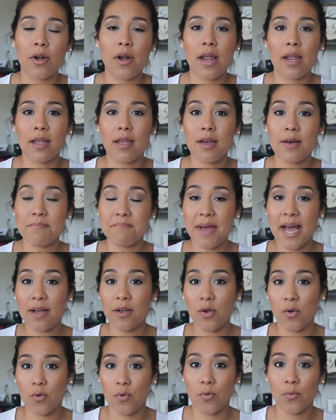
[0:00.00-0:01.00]
and come
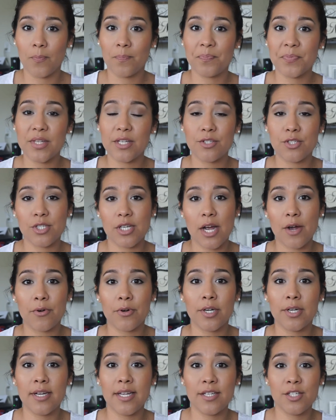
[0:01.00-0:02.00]
back home,
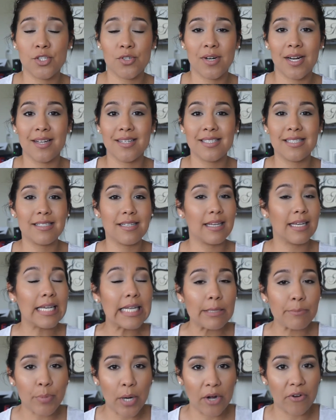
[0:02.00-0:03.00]
shower, get dressed,
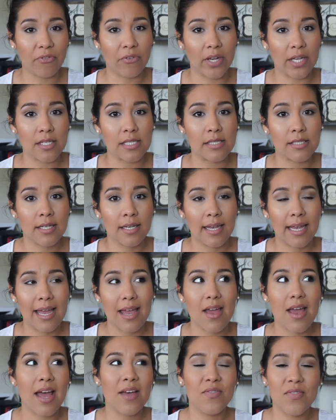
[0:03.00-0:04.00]
eat breakfast,
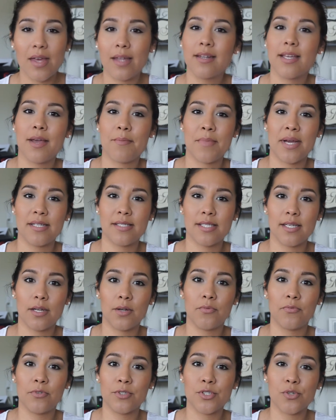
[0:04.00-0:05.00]
and then get my son
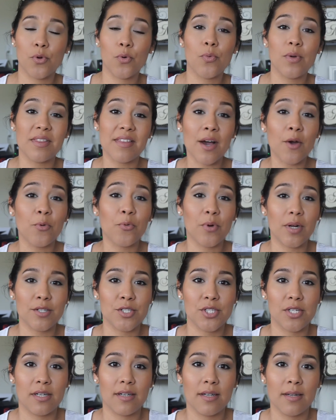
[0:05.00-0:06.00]
up for school without
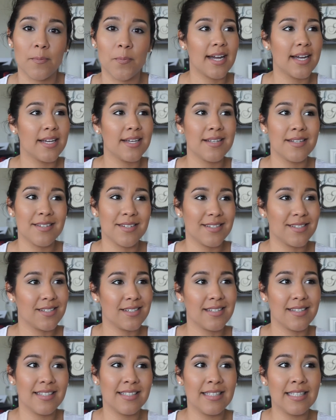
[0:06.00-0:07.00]
rushing. I
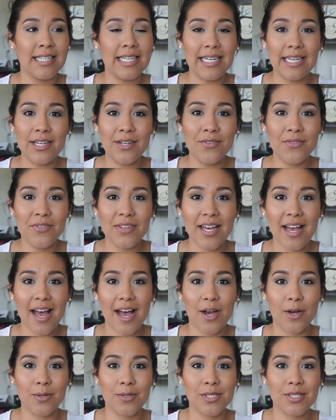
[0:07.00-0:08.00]
leave the
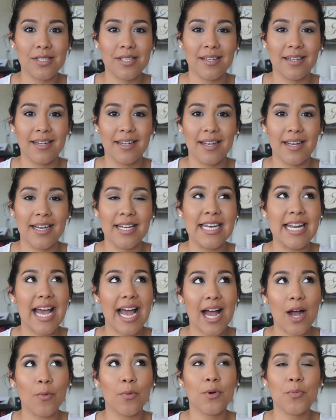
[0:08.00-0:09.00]
house an
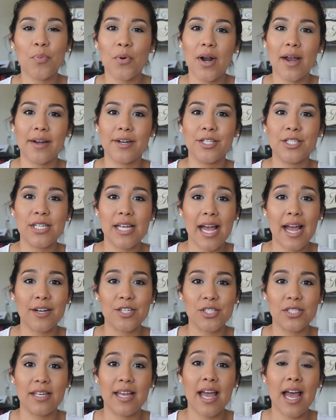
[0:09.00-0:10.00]
hour prior to
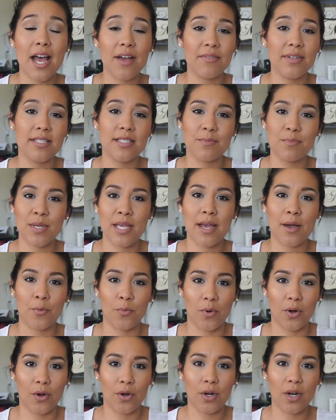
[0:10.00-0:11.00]
actually having to be
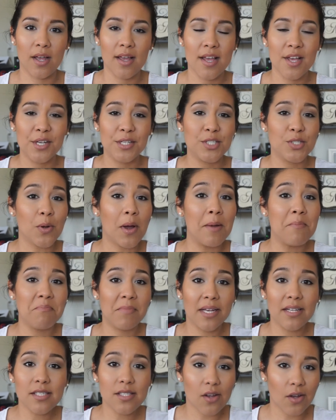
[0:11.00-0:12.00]
at work. So I
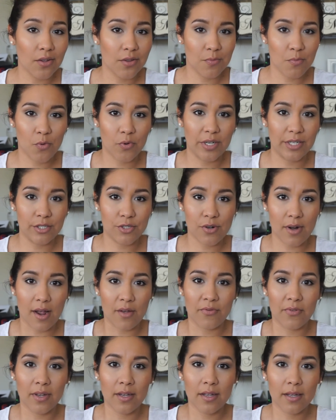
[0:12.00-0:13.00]
miss all the morning
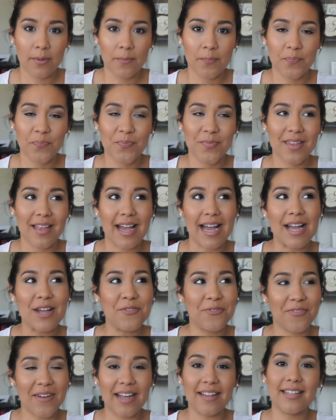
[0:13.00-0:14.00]
traffic. I
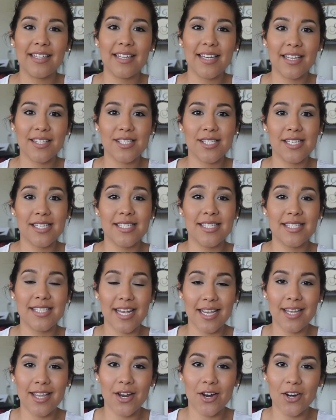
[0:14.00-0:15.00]
finally get to his
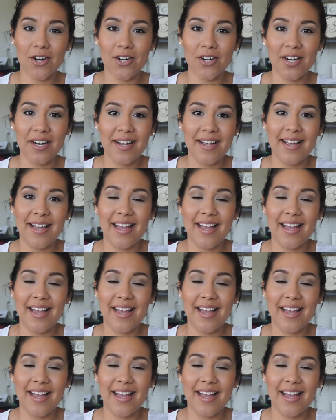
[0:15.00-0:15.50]
daycare